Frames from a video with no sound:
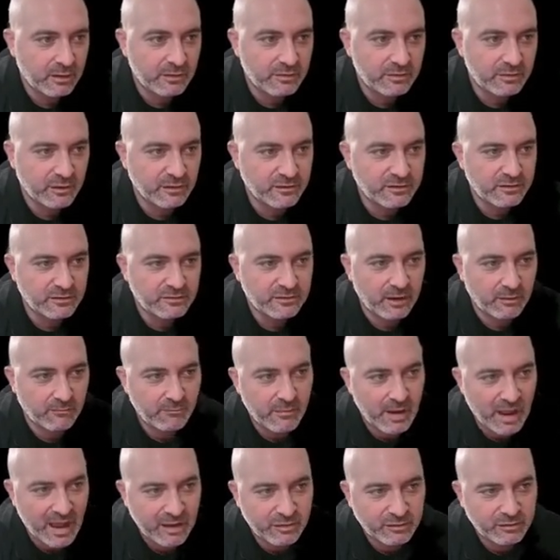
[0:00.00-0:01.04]
This is a
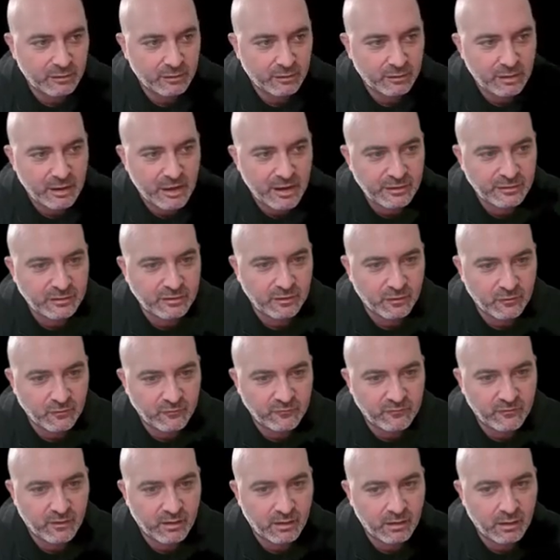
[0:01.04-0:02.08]
masterclass so
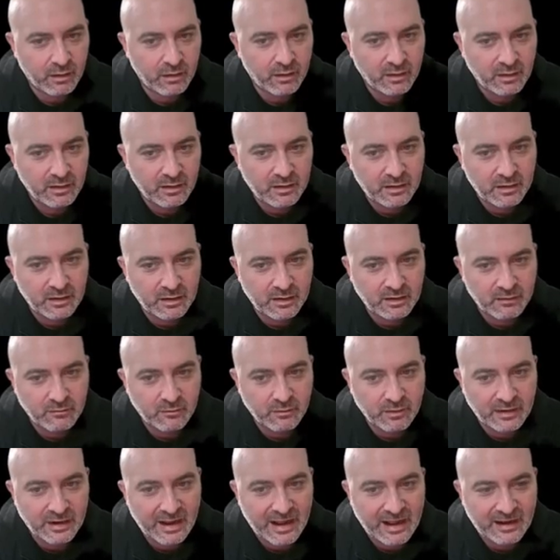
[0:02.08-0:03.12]
far in
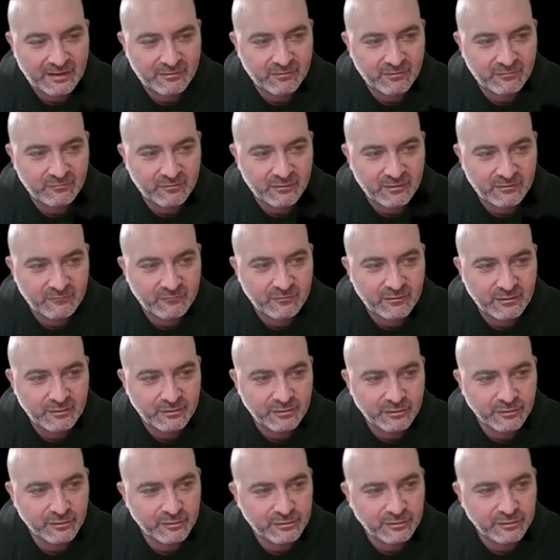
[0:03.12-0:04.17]
what active defense
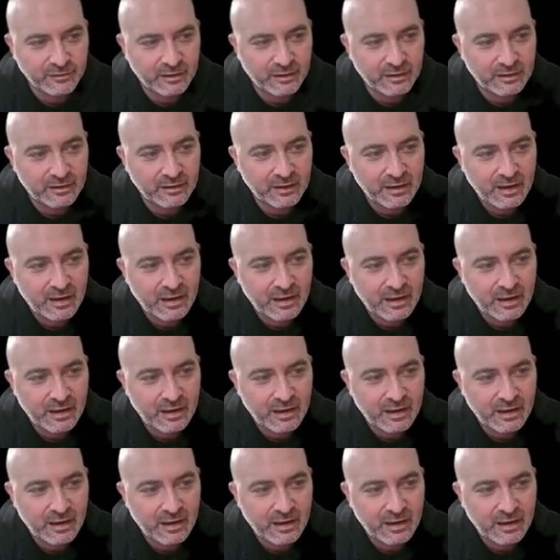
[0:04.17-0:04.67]
looks like.